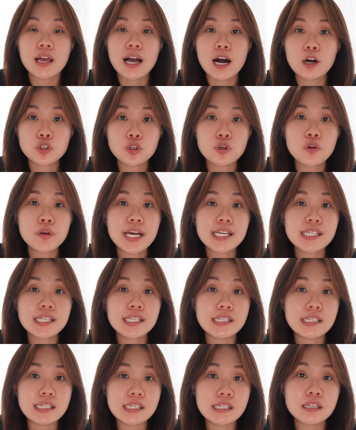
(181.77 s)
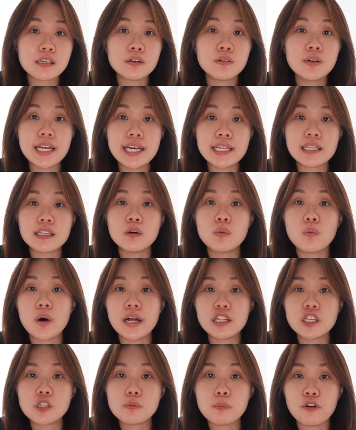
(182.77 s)
I'll show you guys in detail later
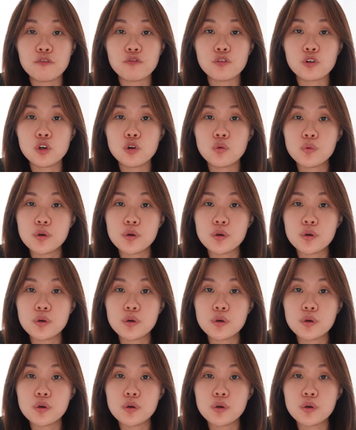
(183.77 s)
what this portfolio